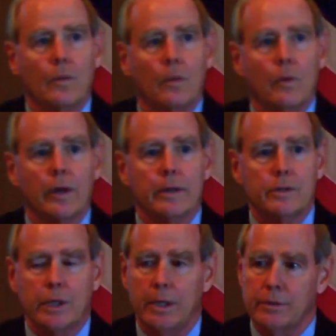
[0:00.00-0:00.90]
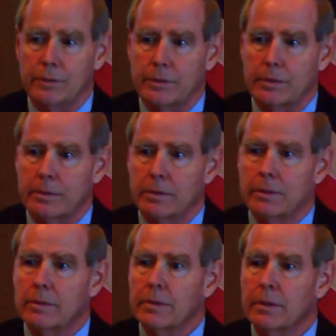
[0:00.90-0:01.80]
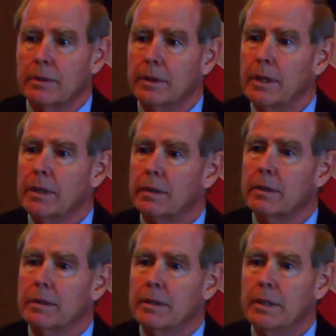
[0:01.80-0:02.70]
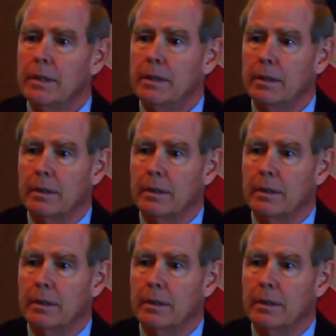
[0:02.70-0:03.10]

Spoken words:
What are the chances that the